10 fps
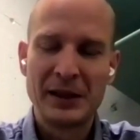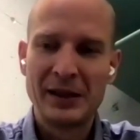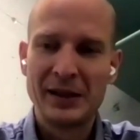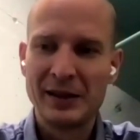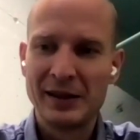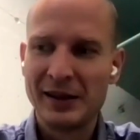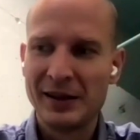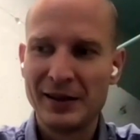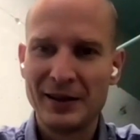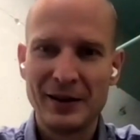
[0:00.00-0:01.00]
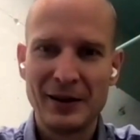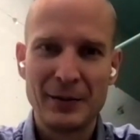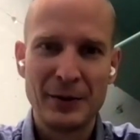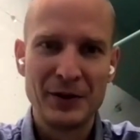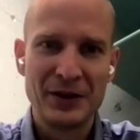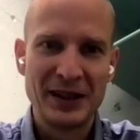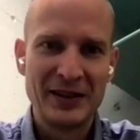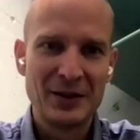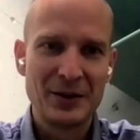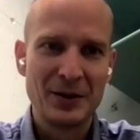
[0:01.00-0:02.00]
and and uh, computer
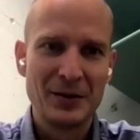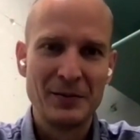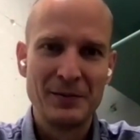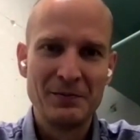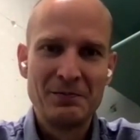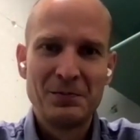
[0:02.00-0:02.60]
science um,